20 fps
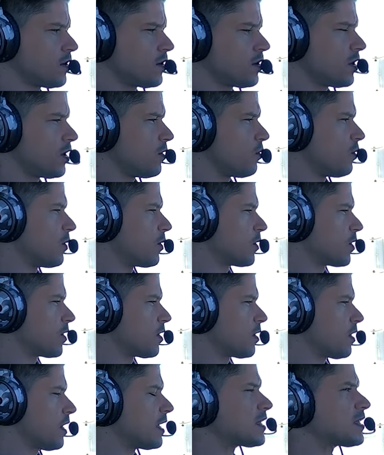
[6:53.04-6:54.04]
And we
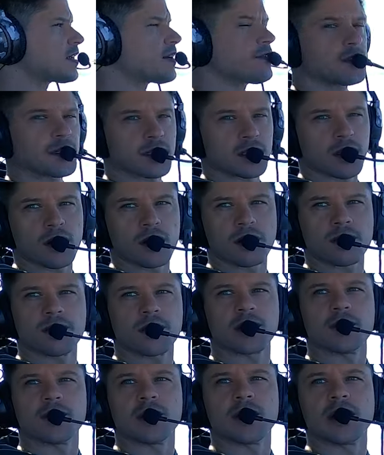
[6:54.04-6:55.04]
were at 1,700 feet
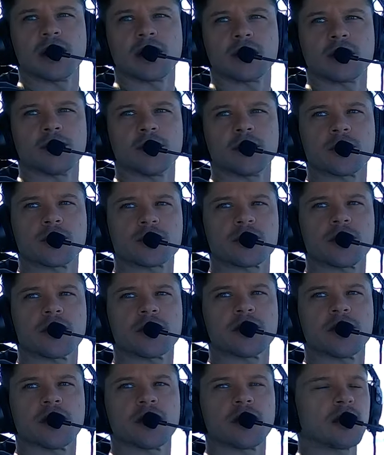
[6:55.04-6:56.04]
a minute at the most right
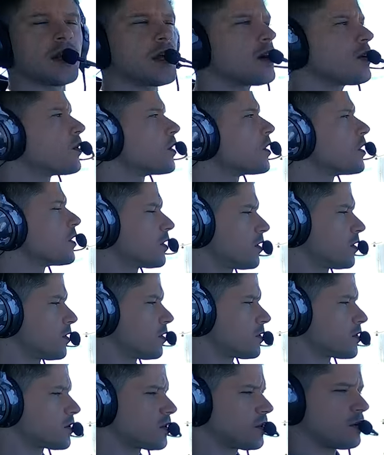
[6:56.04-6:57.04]
there. and Now
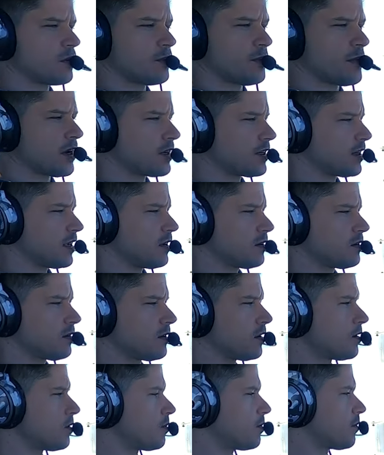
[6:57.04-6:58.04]
we're slowing it back down to
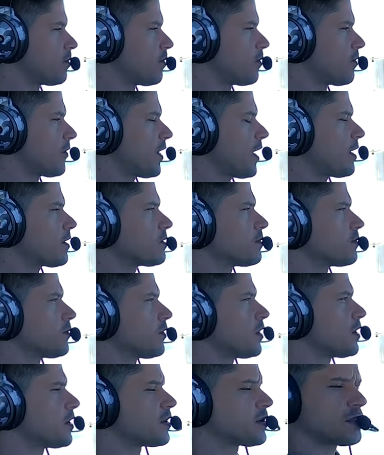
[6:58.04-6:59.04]
1,000
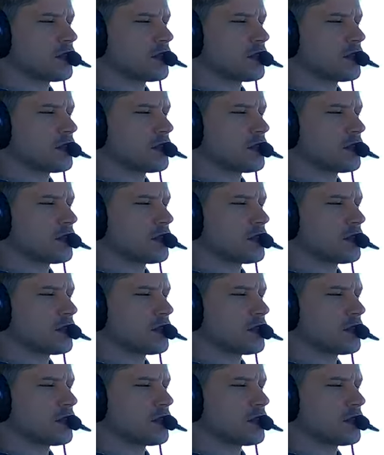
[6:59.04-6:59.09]
plus.